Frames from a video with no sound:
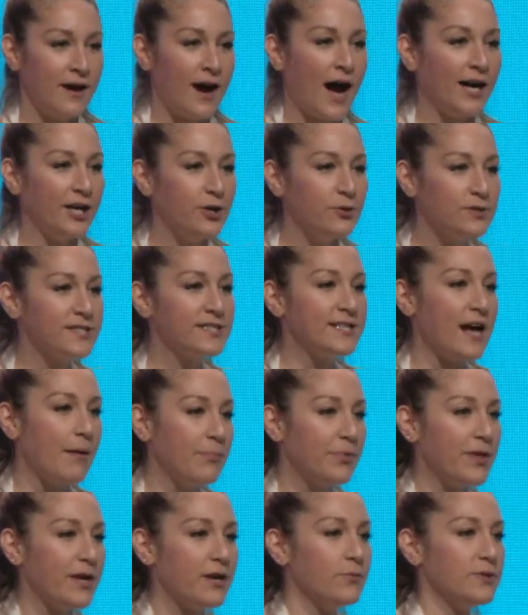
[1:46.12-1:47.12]
I knew
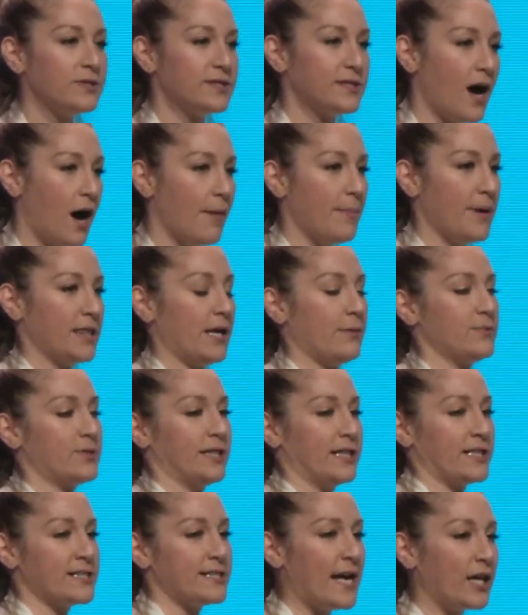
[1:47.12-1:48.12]
something was coming that was going
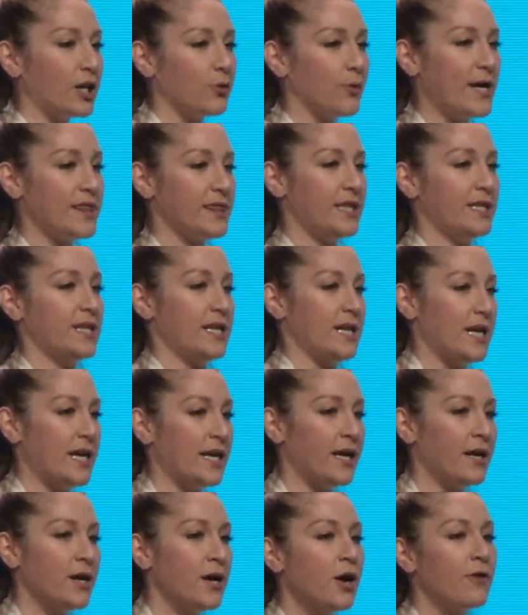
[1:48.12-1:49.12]
to accelerate the
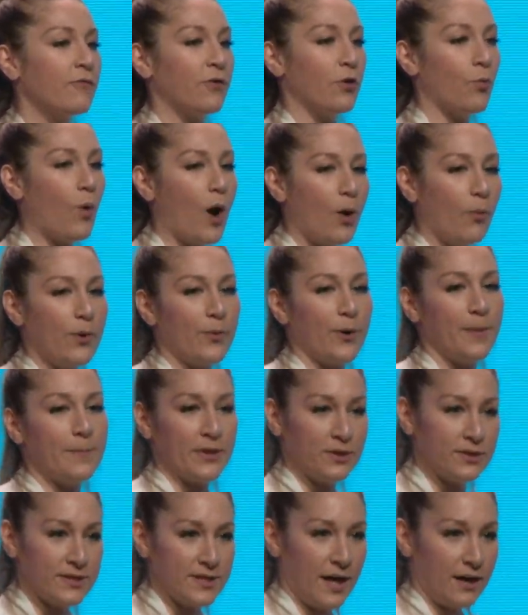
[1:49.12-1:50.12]
need for what we were
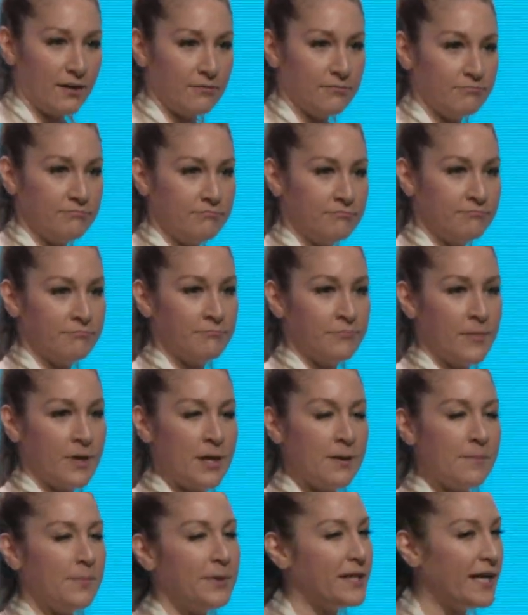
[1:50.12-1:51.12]
building.
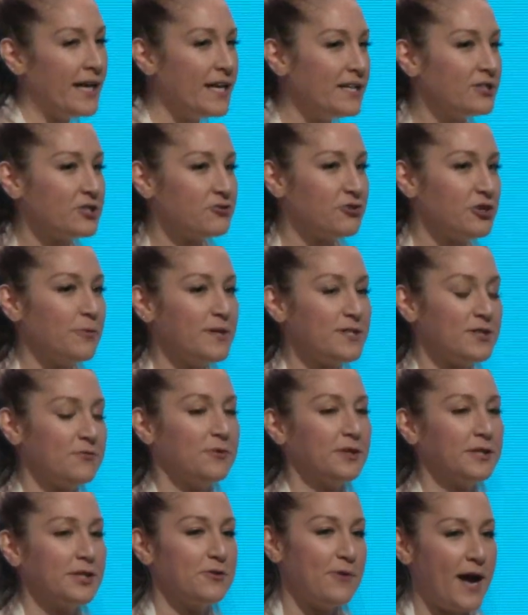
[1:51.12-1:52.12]
But the industry wasn't
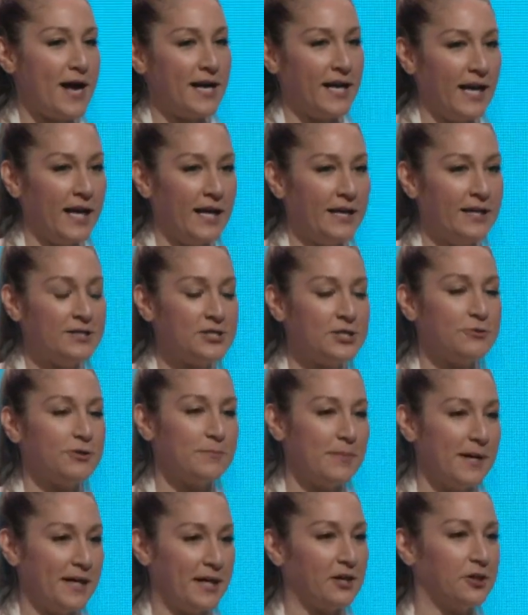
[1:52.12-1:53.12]
really ready to
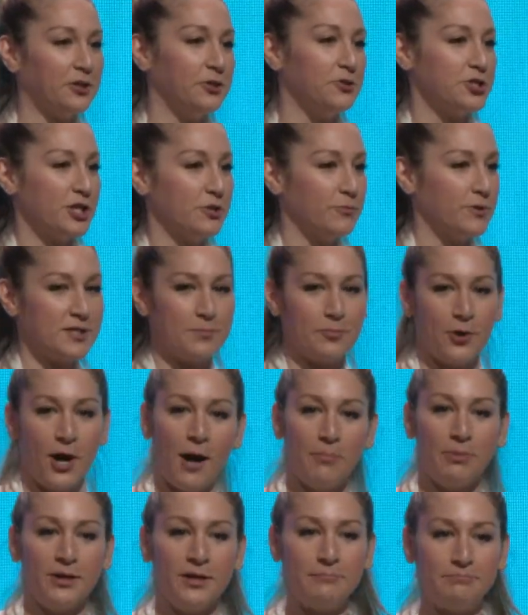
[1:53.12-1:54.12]
admit inclusion was a
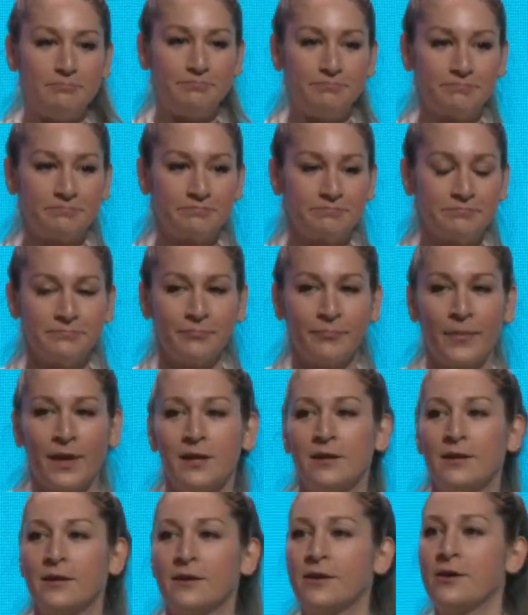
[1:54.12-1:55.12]
problem.
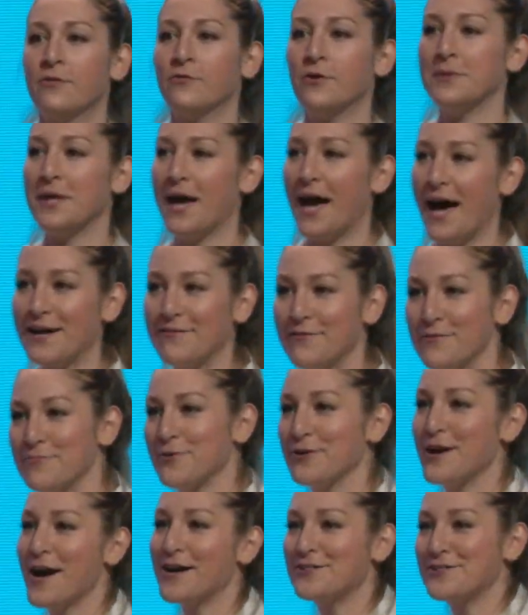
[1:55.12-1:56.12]
From the head of a
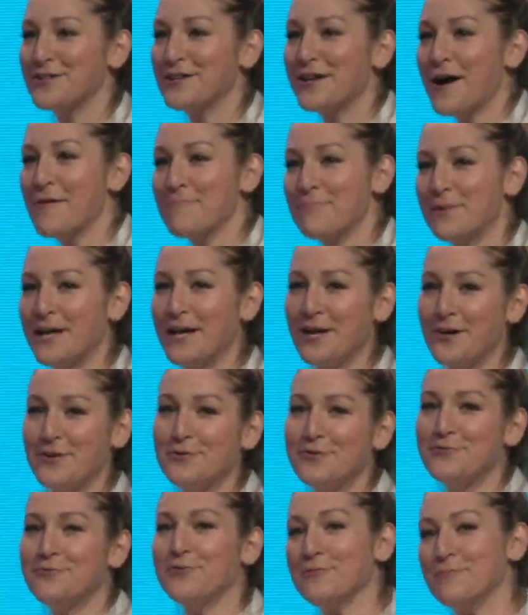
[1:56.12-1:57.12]
production company
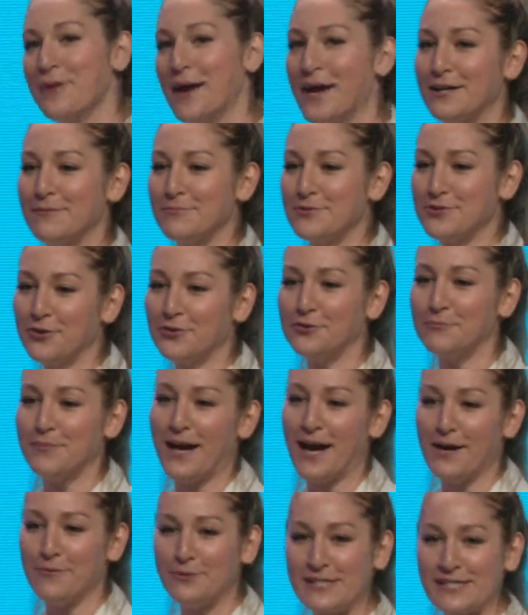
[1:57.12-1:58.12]
who verbatim told me
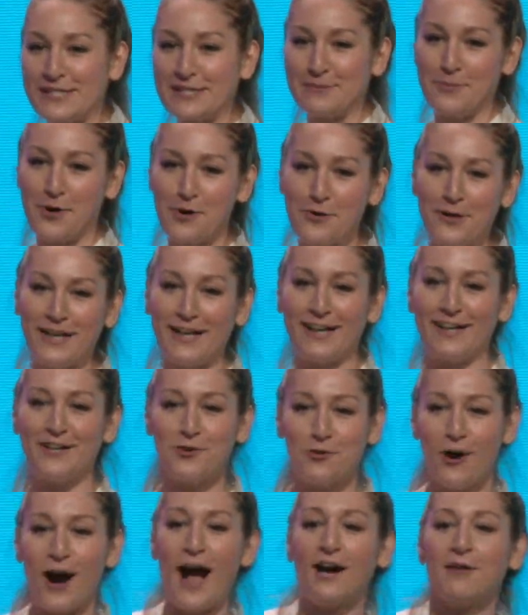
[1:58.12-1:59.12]
I was smoking a
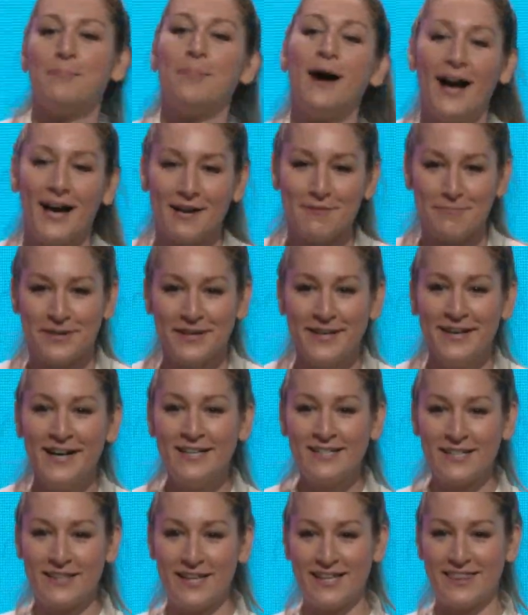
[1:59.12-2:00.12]
crack pipe
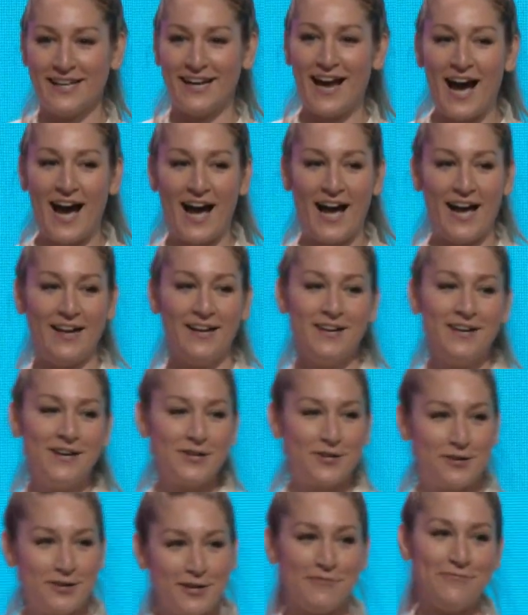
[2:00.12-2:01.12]
to think that I
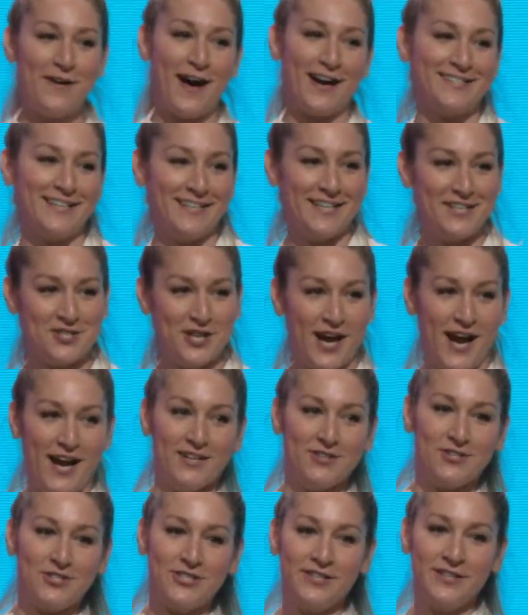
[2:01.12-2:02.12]
could affect any
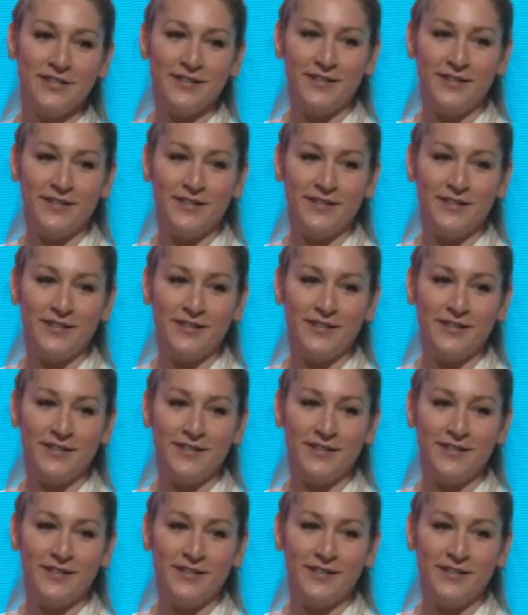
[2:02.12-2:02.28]
change,